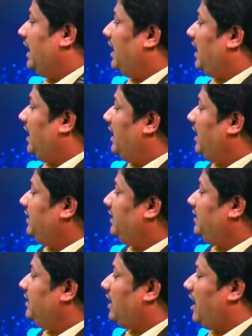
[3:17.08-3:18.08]

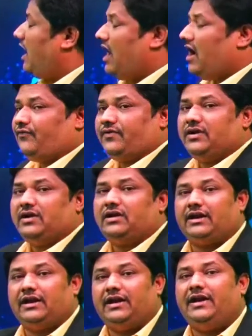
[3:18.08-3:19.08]
And after
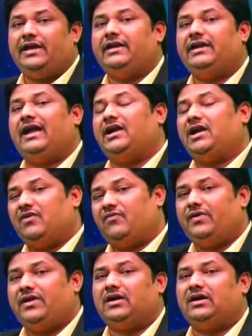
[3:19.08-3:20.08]
reading a
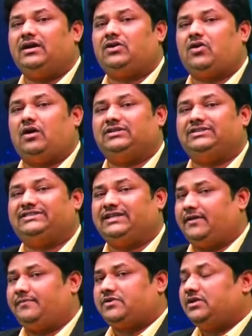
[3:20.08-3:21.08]
difficult
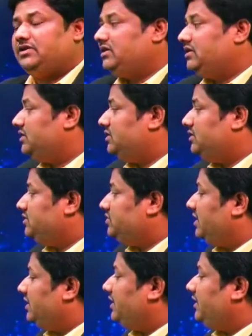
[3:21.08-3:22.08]
concept,
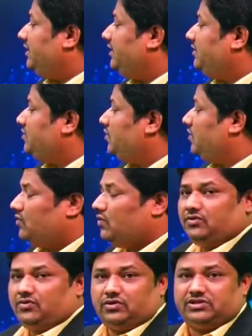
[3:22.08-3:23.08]
generate your
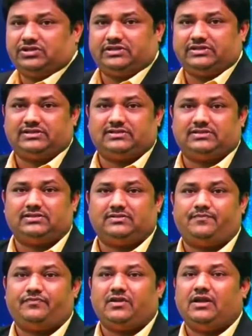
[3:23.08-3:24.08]
own questions.
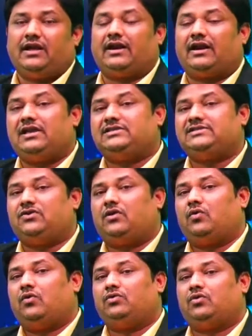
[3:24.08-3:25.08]
Raise your
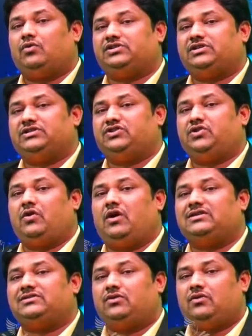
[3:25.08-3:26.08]
own questions. You
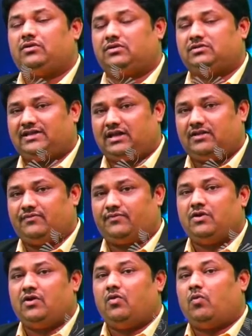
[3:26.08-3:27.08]
ask yourself,
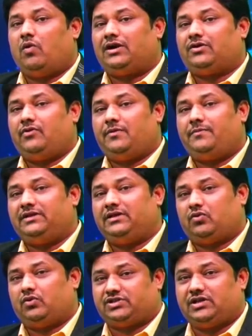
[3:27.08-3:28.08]
what will be the
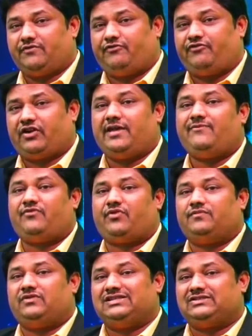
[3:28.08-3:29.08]
question frame
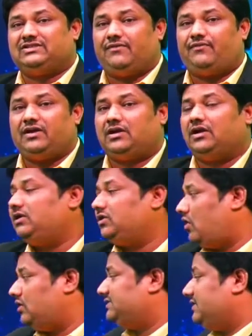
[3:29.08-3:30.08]
from this difficult
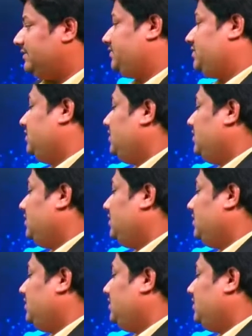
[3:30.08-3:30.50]
concept?